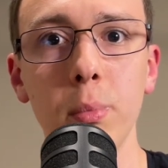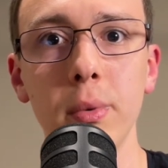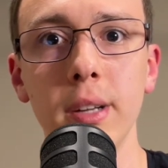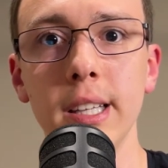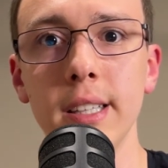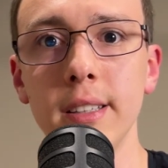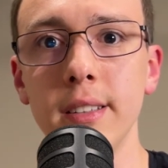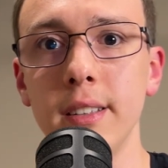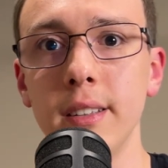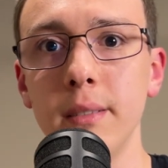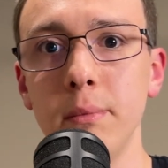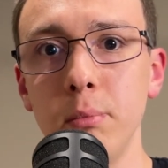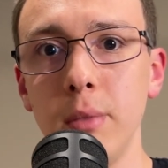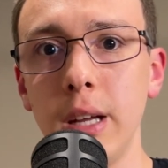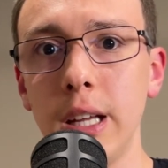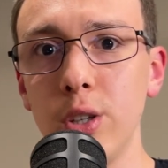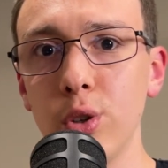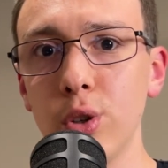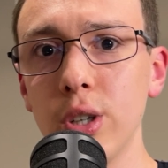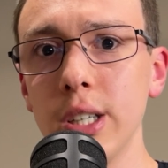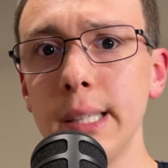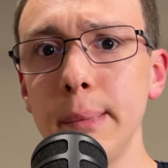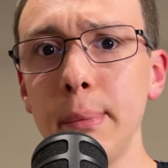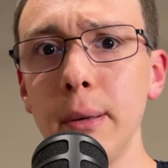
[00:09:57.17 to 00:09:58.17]
And you
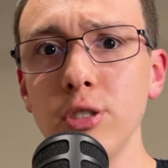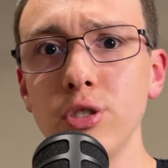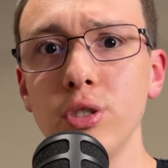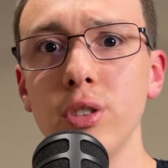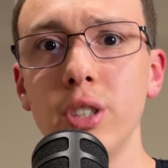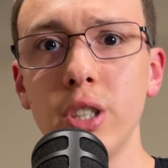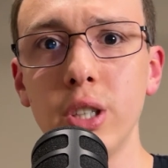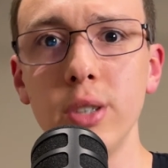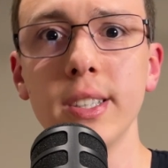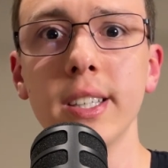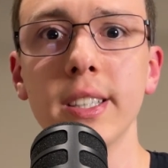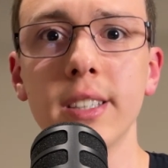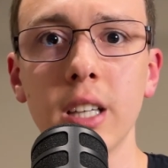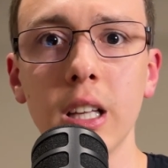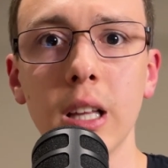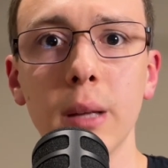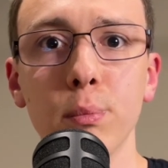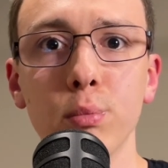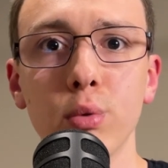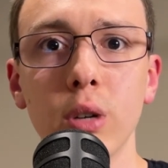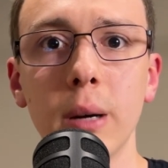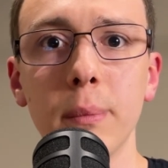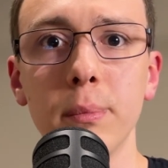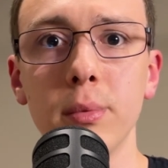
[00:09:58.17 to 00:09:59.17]
could especially use a
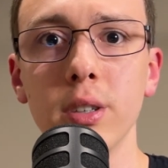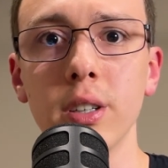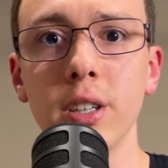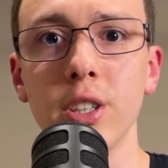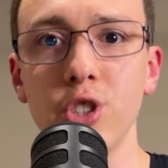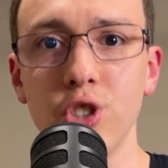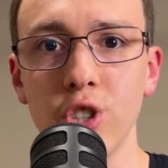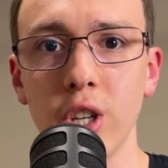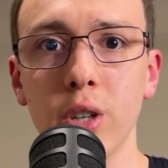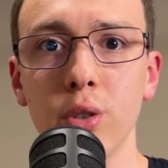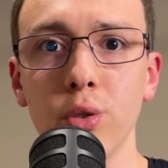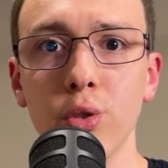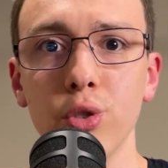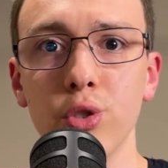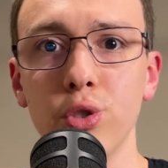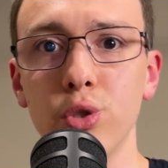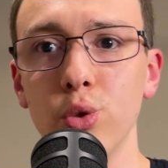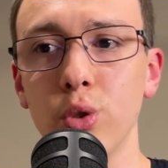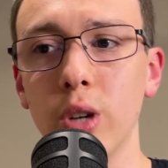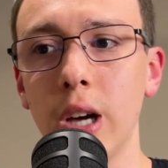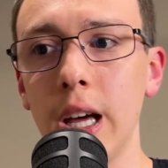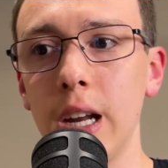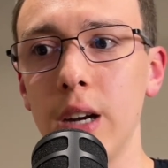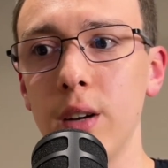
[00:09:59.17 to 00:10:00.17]
teleprompter in general to
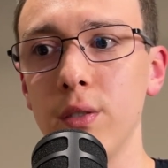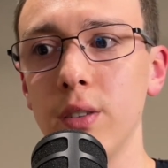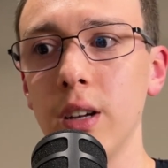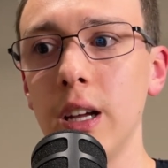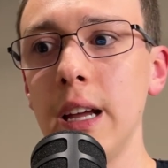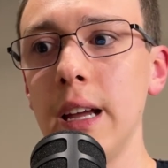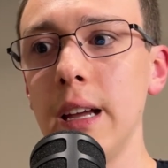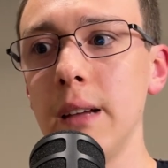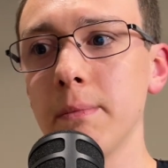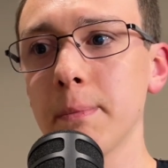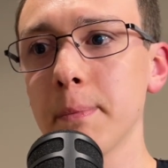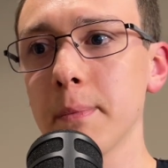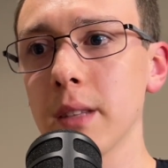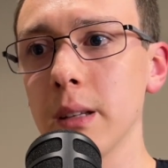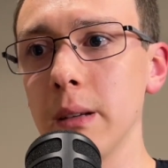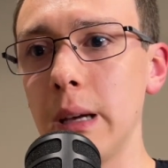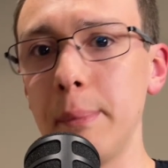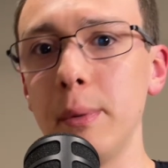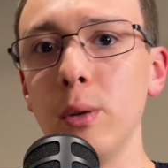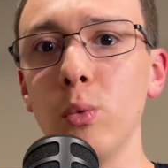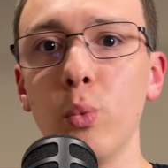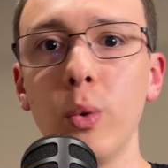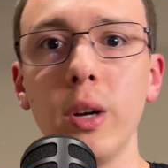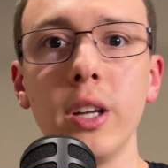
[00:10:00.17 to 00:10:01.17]
kind of
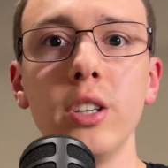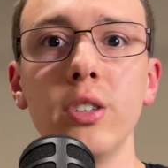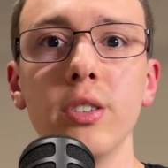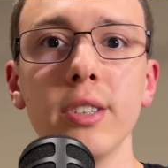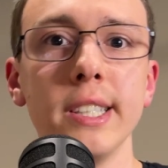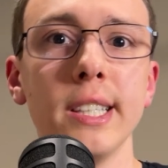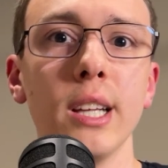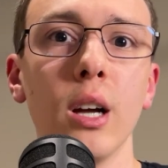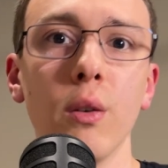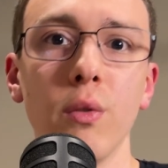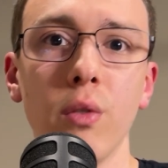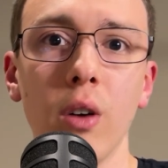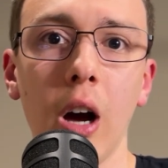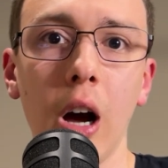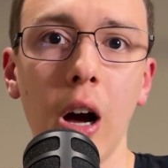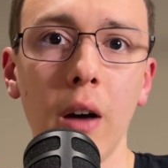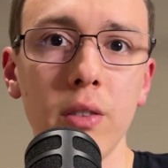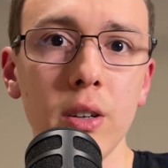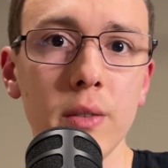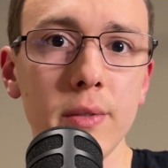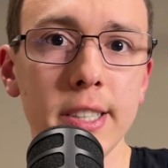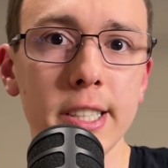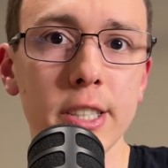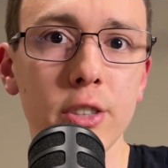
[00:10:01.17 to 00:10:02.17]
maybe wean yourself off
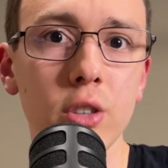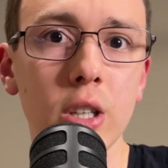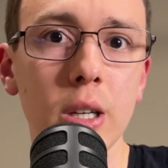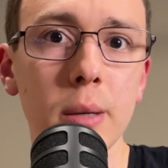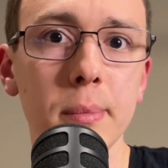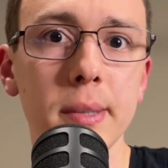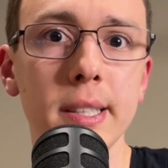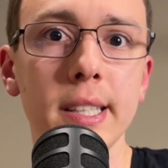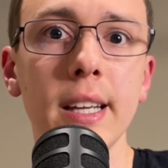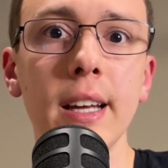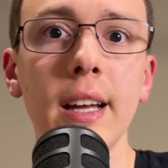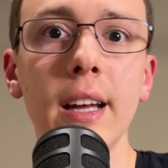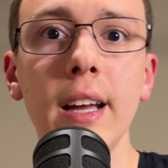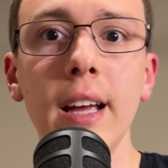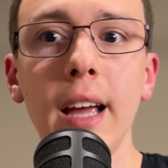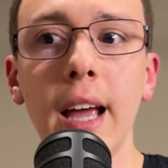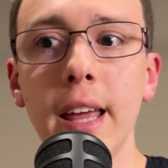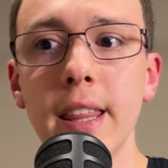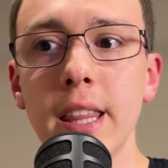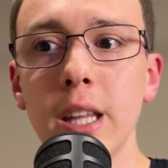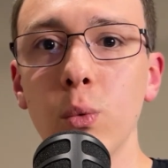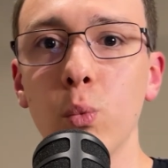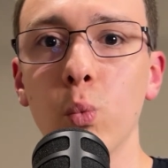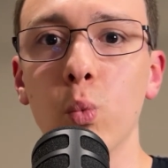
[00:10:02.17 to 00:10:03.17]
of scripts and
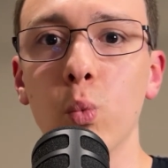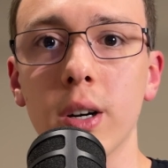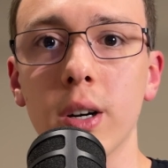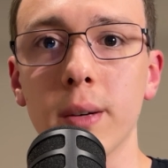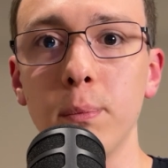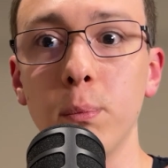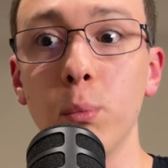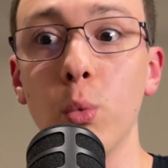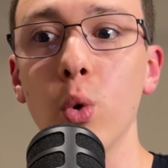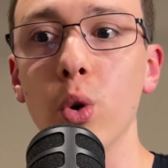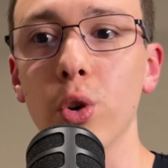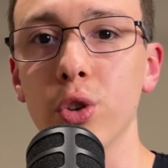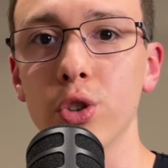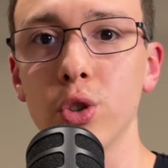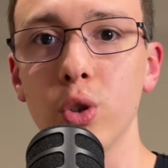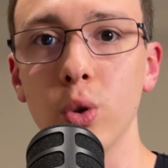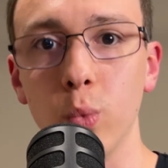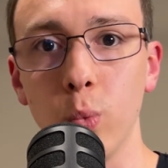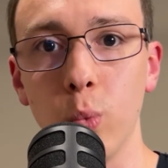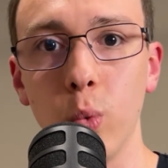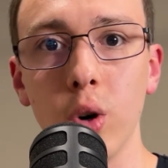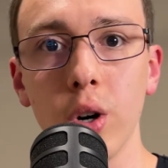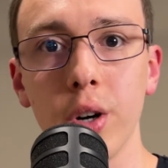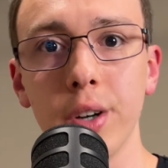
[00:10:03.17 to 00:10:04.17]
then more
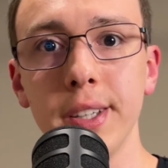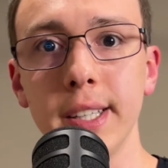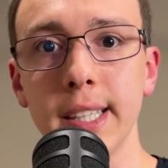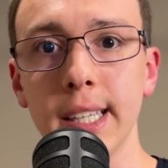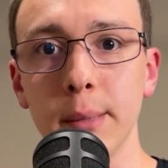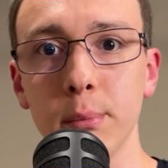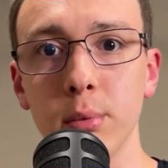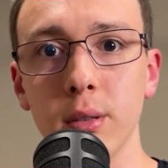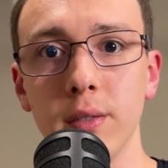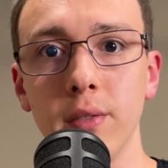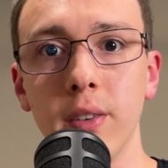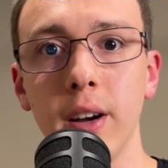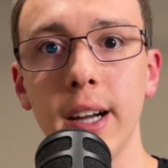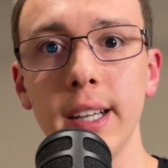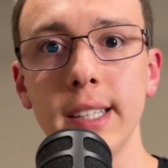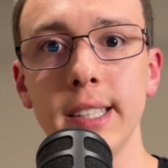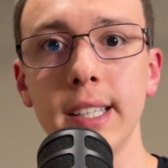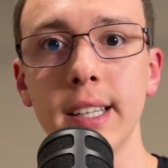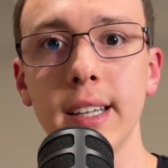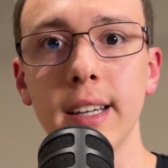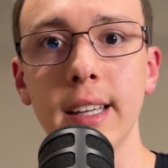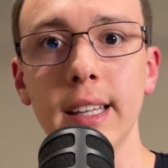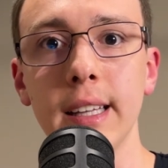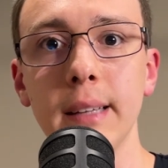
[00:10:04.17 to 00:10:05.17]
towards
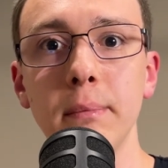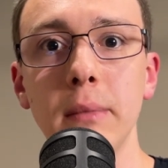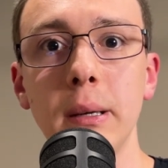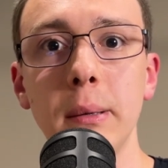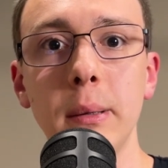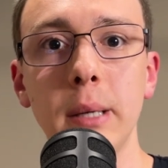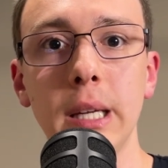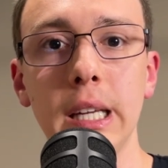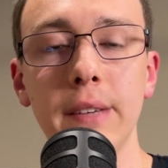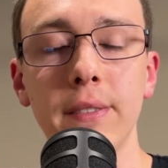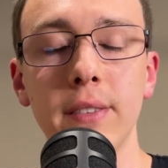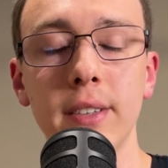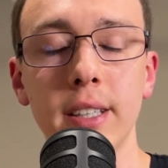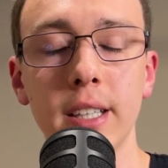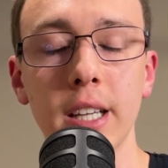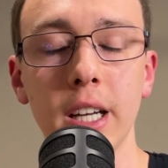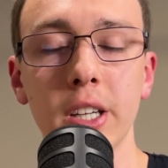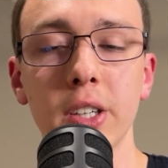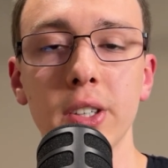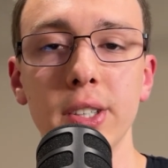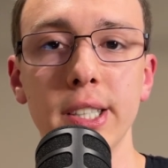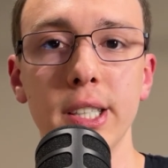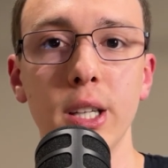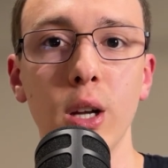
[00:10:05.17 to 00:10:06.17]
improvising, and then maybe even get
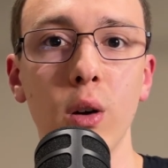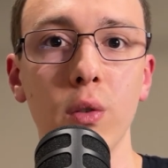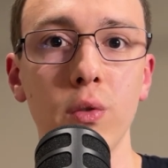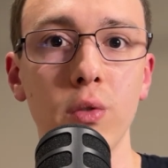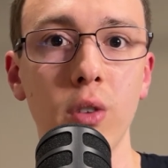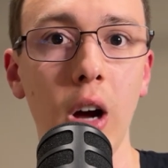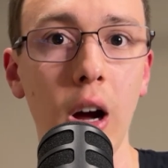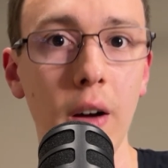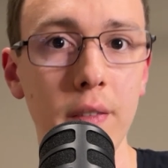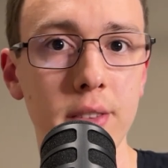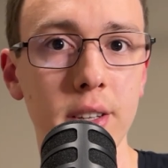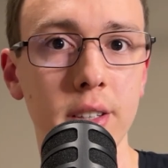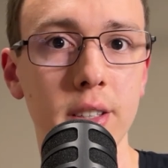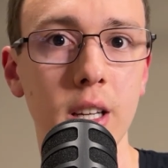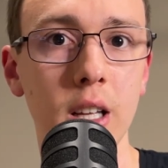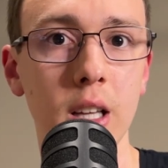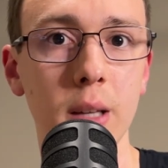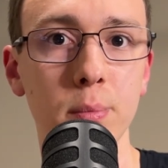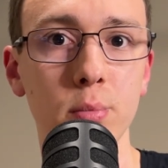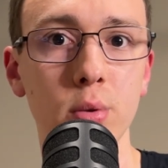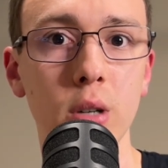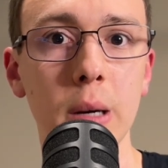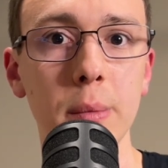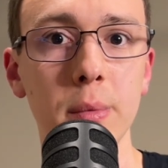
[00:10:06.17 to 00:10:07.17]
yourself off the
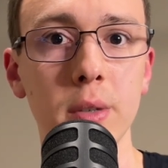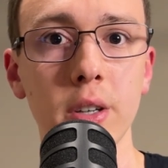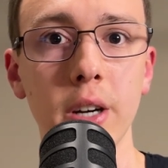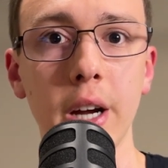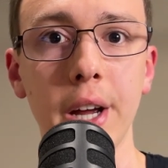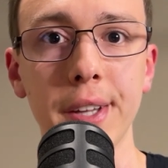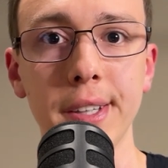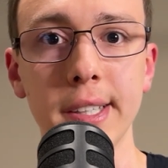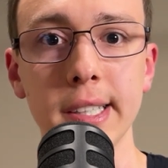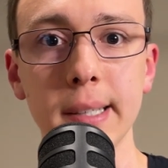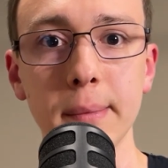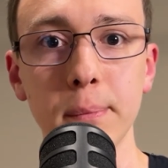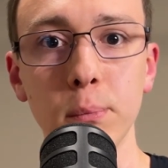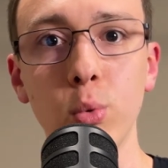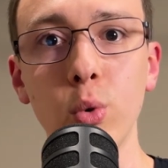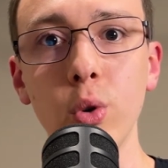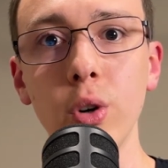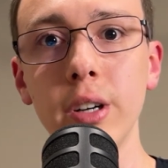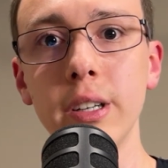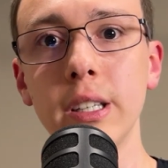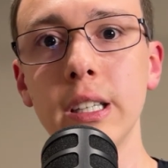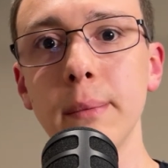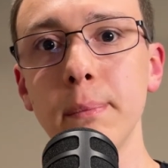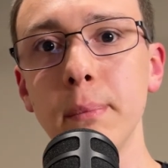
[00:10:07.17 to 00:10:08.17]
teleprompter at some
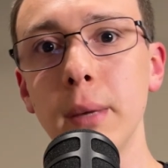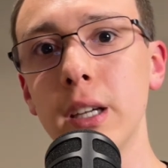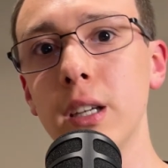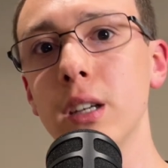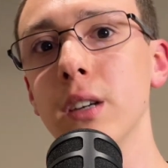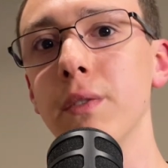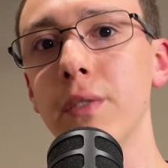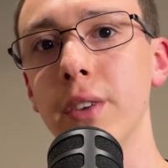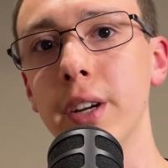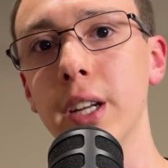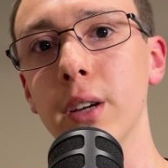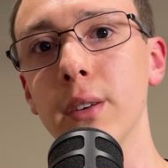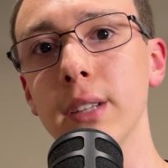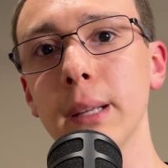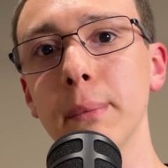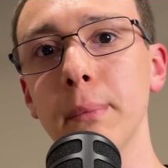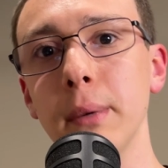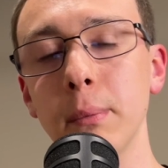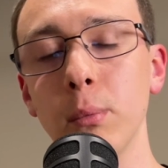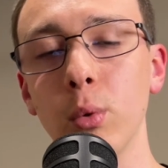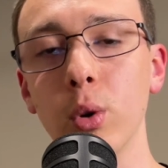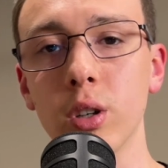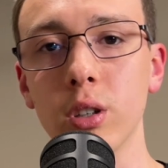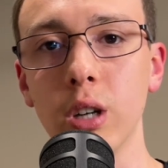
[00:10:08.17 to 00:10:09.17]
point to make your videos a bit
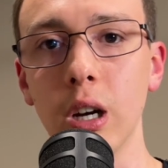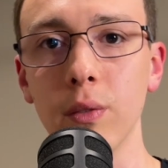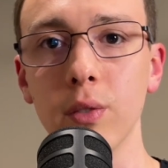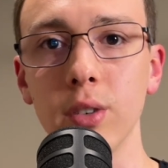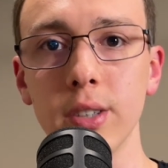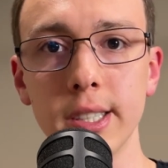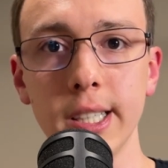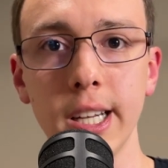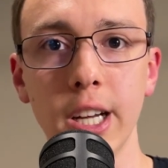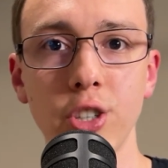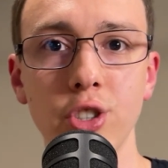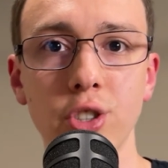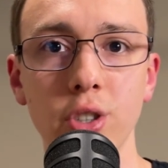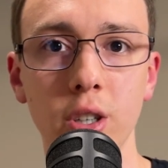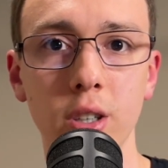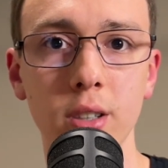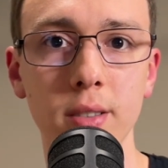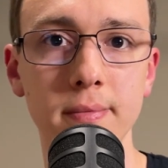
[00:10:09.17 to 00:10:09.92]
more conversational.